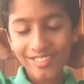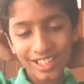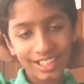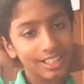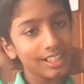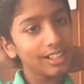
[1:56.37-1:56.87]

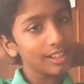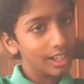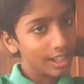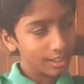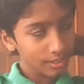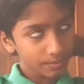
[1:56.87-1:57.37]
will kill
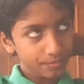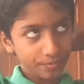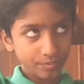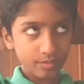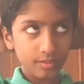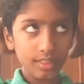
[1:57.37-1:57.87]
the
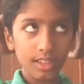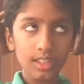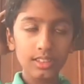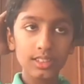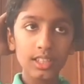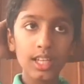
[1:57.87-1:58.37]

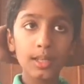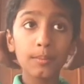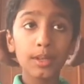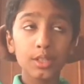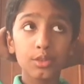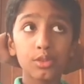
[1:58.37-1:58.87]
snake,
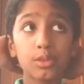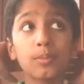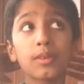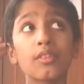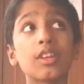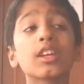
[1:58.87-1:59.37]
but you should
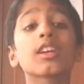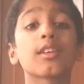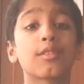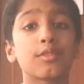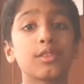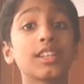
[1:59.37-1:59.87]
be very
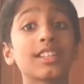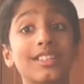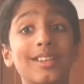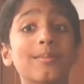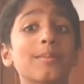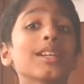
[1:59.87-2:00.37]
careful. It
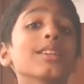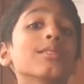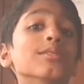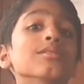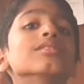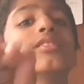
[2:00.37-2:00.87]
can bite
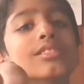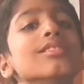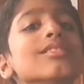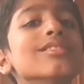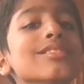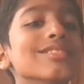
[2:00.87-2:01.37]
you.
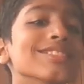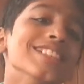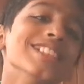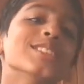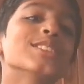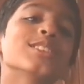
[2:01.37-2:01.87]

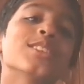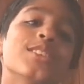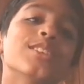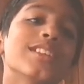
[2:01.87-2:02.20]
So